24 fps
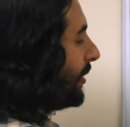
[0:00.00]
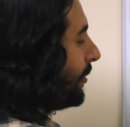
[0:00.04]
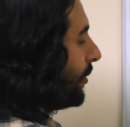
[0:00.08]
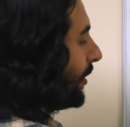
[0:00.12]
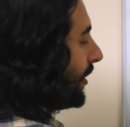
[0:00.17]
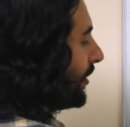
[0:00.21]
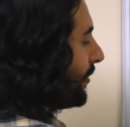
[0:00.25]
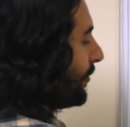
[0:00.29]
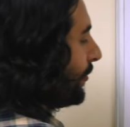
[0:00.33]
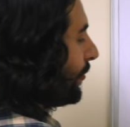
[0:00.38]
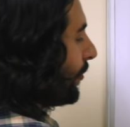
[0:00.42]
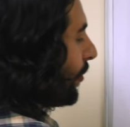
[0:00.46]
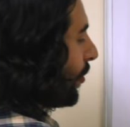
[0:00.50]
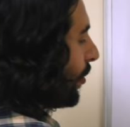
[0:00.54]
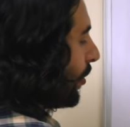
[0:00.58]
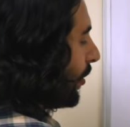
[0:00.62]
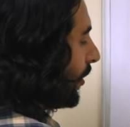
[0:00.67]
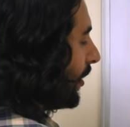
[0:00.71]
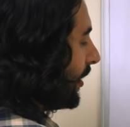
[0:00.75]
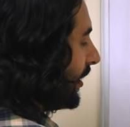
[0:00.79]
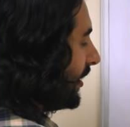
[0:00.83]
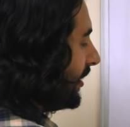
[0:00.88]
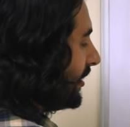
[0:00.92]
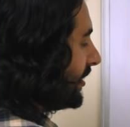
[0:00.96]
with
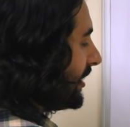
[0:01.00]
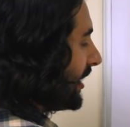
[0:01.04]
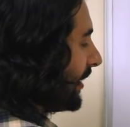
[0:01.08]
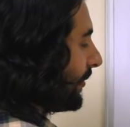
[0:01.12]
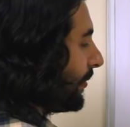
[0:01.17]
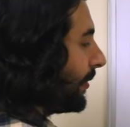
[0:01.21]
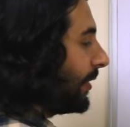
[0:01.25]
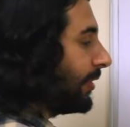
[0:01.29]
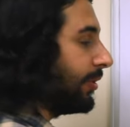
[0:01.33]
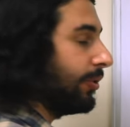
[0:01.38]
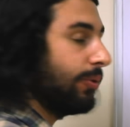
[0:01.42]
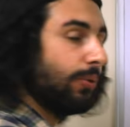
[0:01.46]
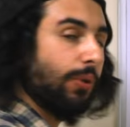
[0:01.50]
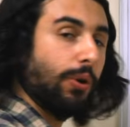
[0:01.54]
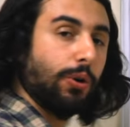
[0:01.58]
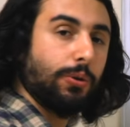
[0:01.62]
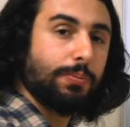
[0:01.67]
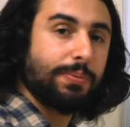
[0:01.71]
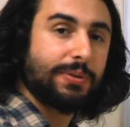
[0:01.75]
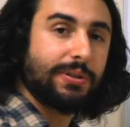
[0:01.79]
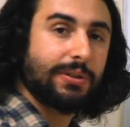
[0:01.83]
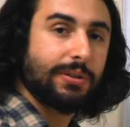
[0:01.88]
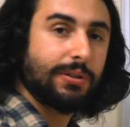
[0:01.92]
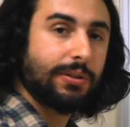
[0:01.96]
4 different
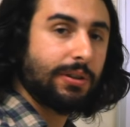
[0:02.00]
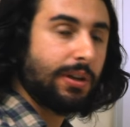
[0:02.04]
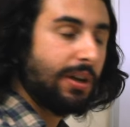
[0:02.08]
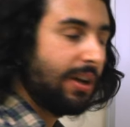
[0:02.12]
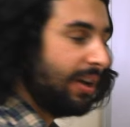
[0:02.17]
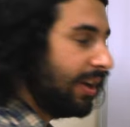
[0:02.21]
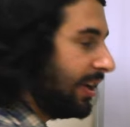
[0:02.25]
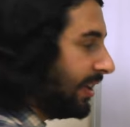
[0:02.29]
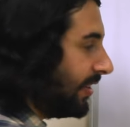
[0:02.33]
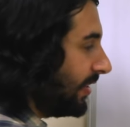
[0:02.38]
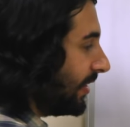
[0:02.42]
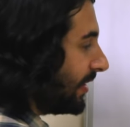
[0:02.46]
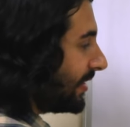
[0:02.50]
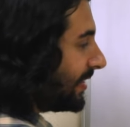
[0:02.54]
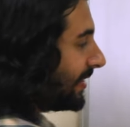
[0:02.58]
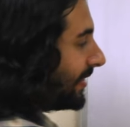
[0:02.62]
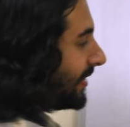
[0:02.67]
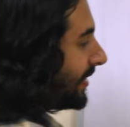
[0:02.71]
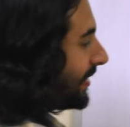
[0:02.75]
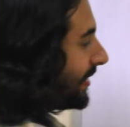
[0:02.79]
groups. This is a